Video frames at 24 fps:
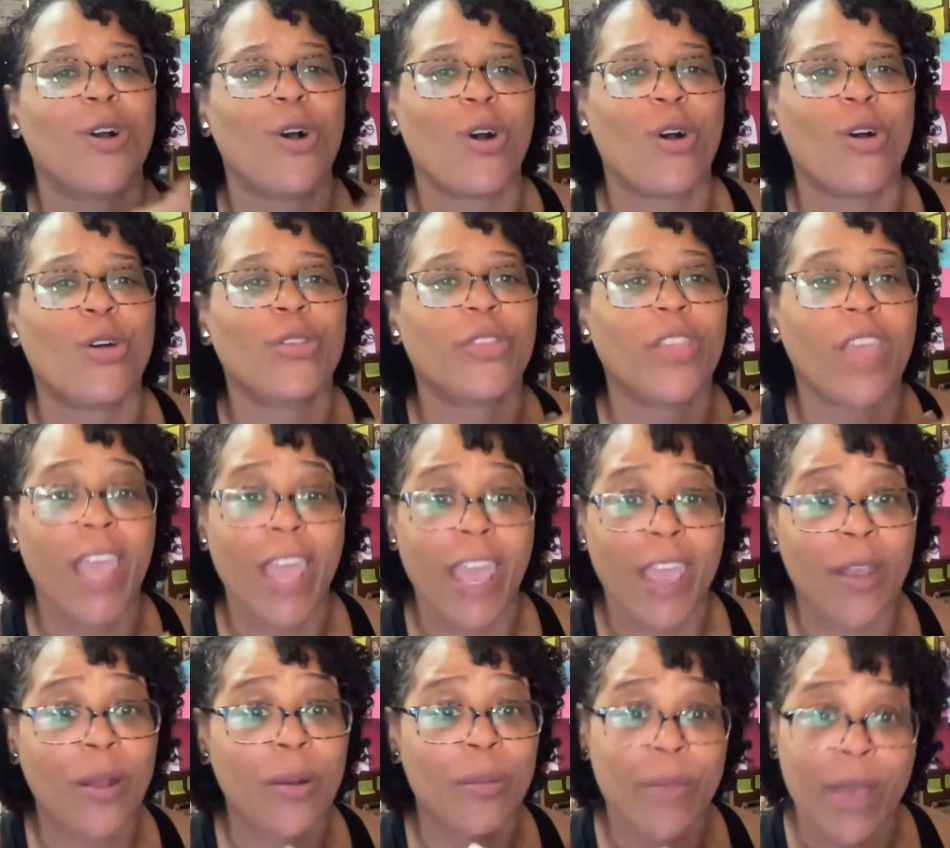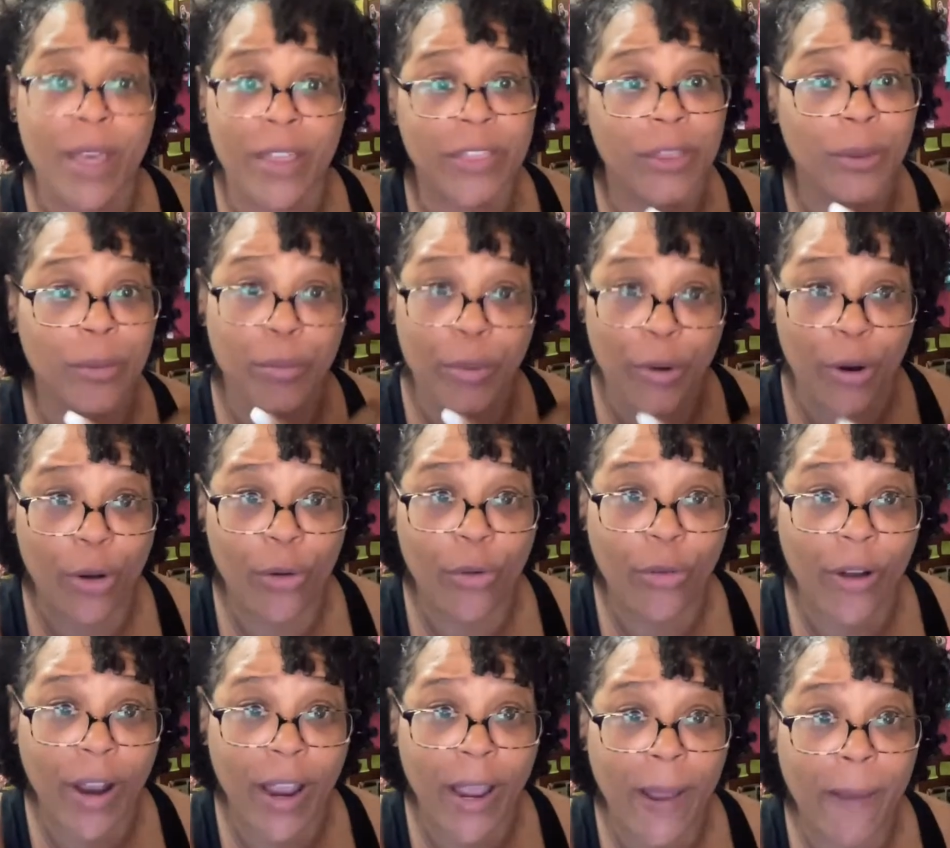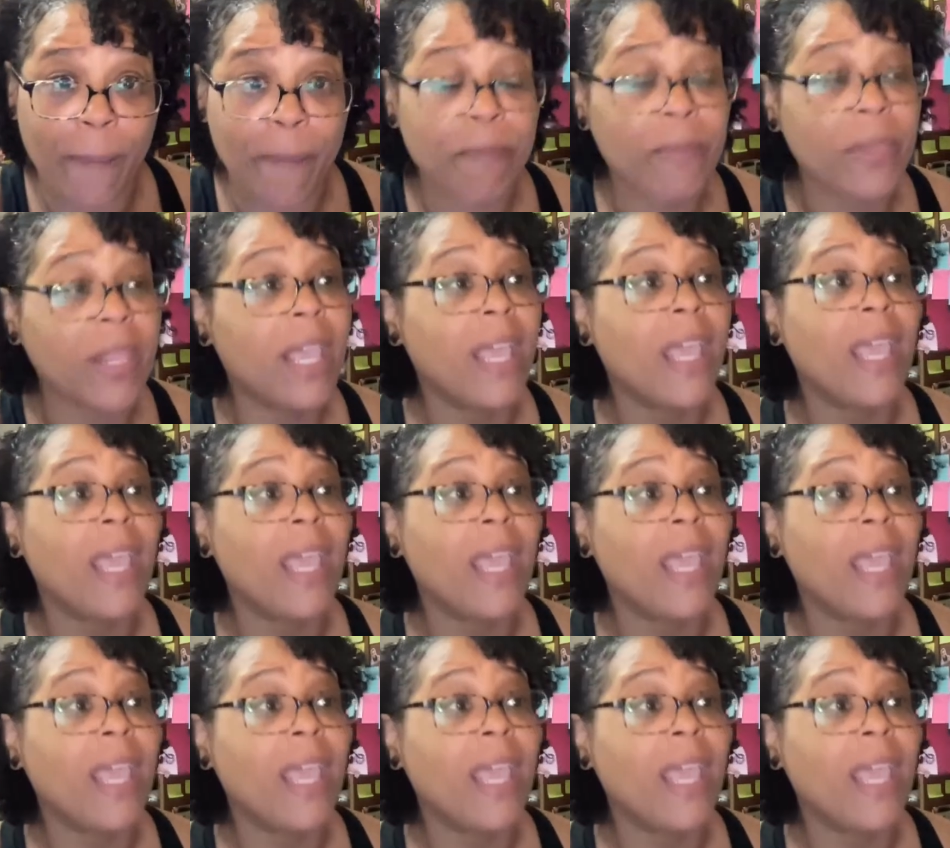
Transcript: called the AIR Method Program